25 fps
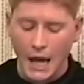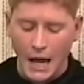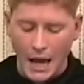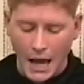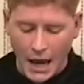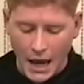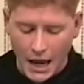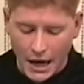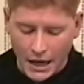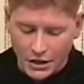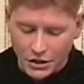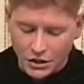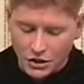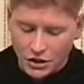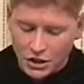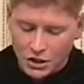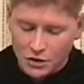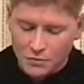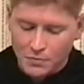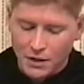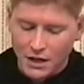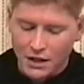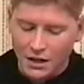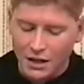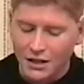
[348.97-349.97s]
And
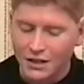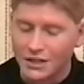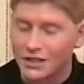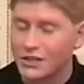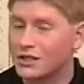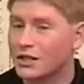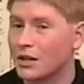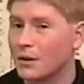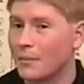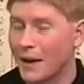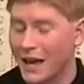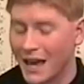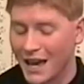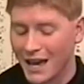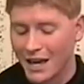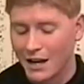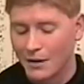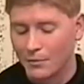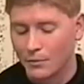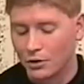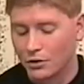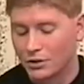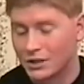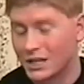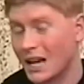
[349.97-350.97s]
just because some
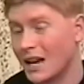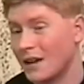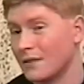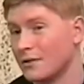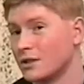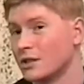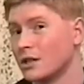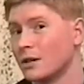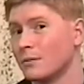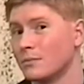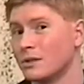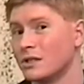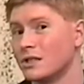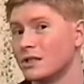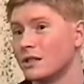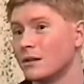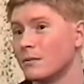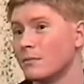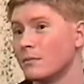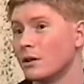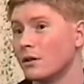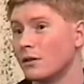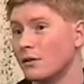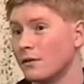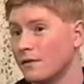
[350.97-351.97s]
animals have some
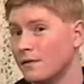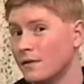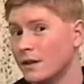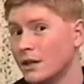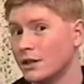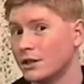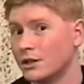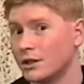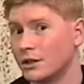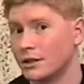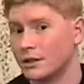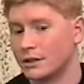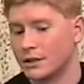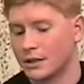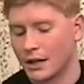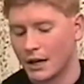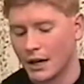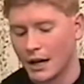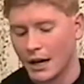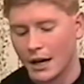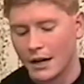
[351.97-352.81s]
similar features